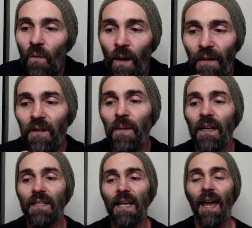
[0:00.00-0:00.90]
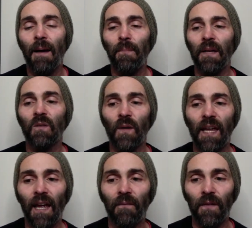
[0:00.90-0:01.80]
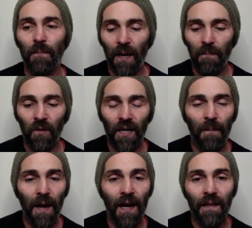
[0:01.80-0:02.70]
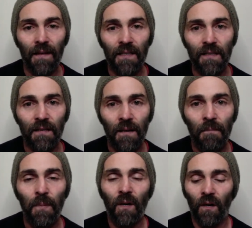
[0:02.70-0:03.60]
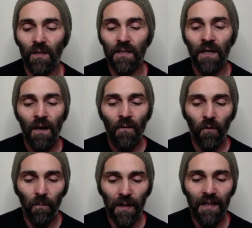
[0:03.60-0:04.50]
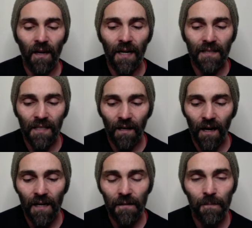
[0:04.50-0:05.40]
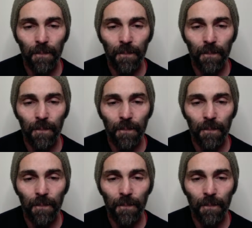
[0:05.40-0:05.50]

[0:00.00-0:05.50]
we have to be as happy as we can for the people to come out of this, because from midnight tonight,